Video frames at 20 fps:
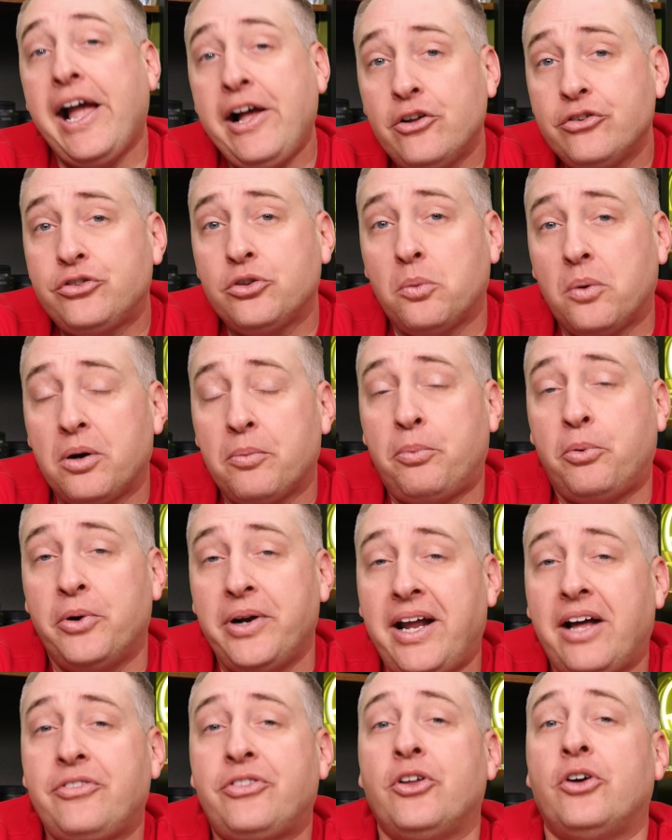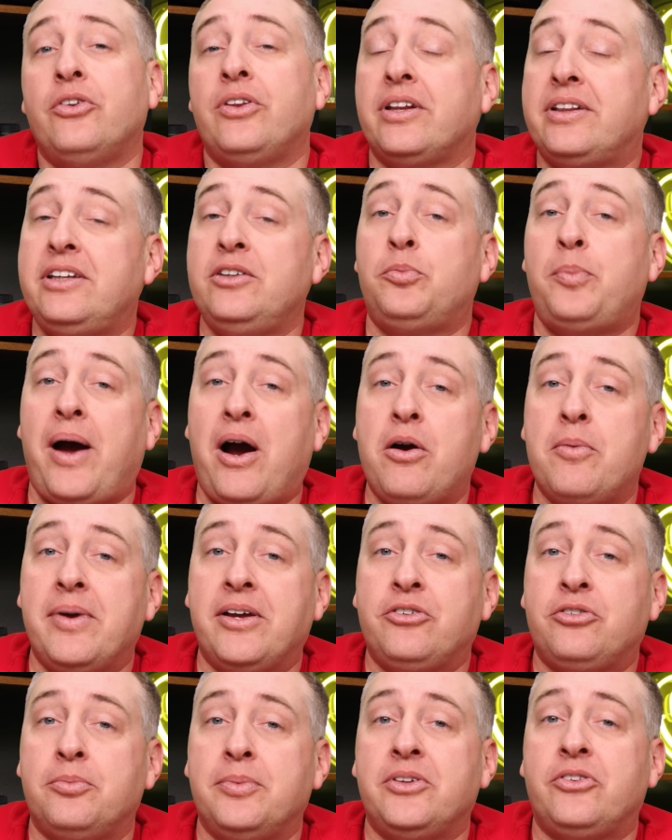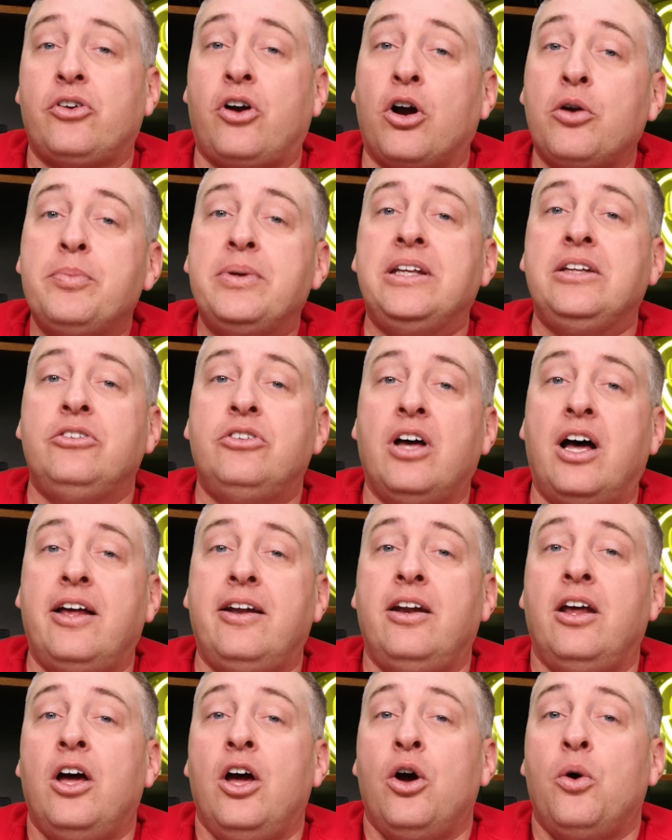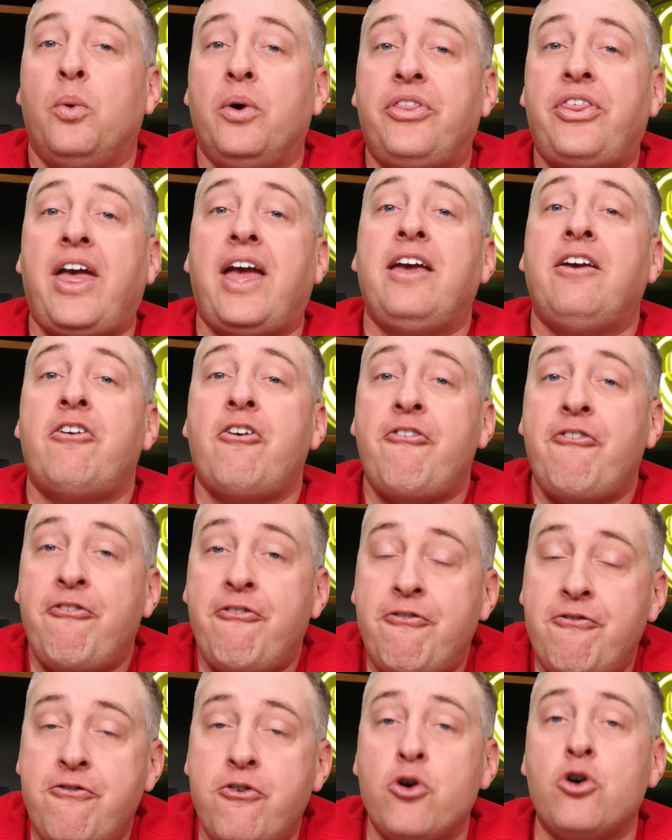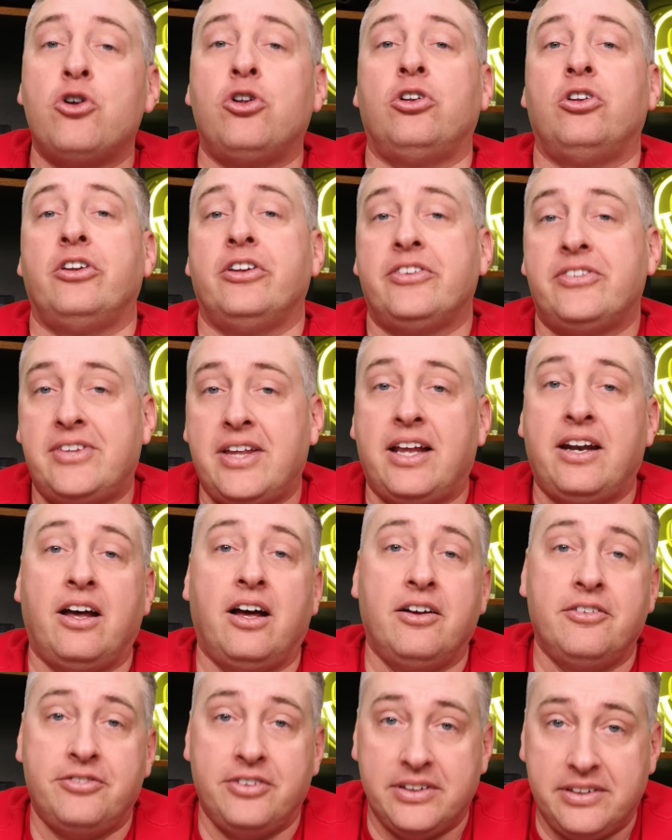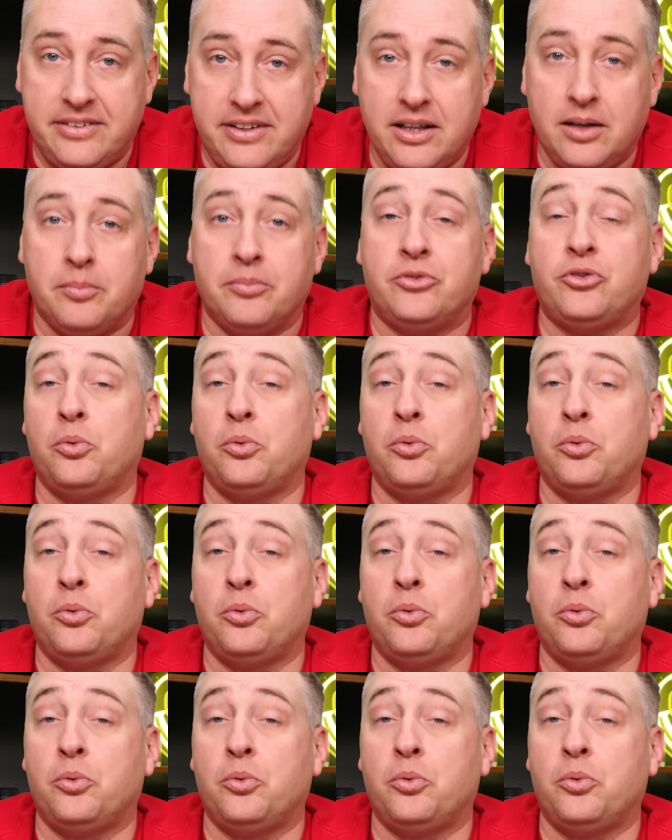I also want to point out though that these power measurements are being done with a full set of DIMMs.